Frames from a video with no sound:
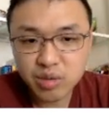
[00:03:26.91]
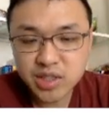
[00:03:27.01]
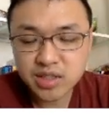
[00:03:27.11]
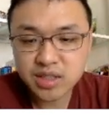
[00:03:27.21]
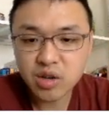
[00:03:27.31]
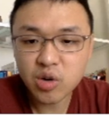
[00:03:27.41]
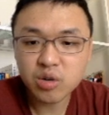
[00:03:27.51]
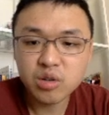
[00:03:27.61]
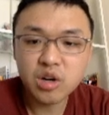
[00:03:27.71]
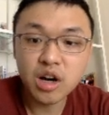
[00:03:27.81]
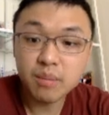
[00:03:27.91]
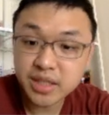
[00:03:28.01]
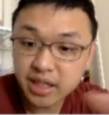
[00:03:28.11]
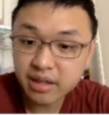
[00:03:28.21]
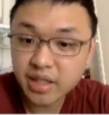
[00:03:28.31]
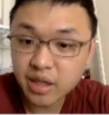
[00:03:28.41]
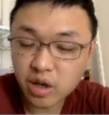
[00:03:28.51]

which is an oral commentary